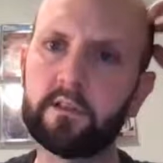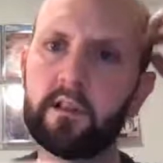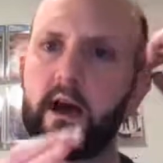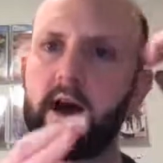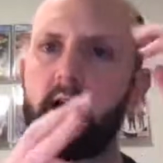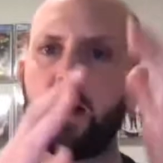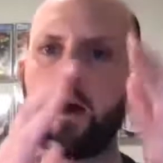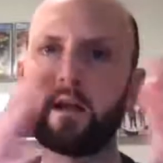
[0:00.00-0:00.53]
a
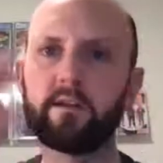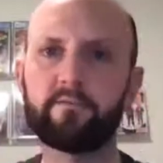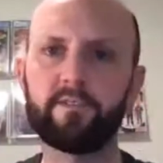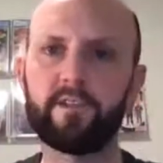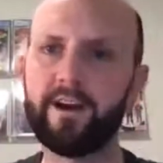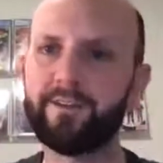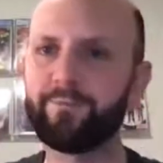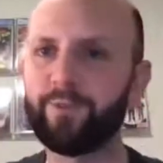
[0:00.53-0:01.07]
lot of
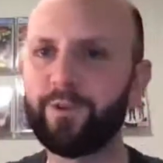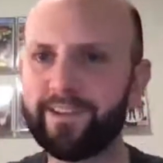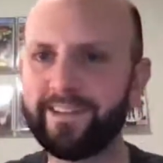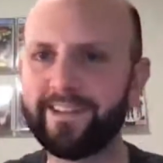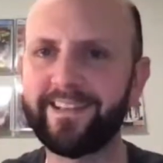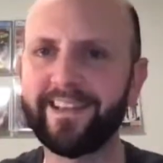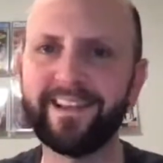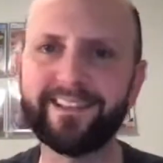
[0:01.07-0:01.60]

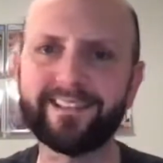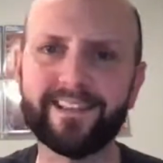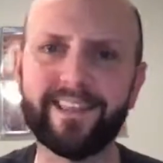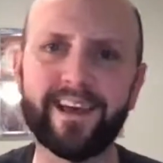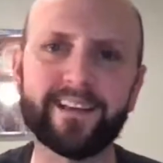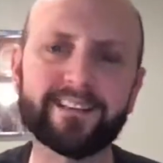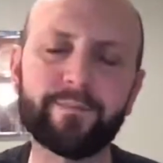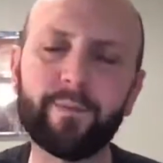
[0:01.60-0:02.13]
non-working days
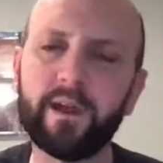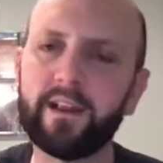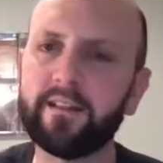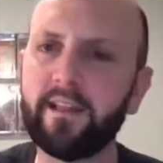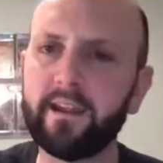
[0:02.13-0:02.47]
in that span.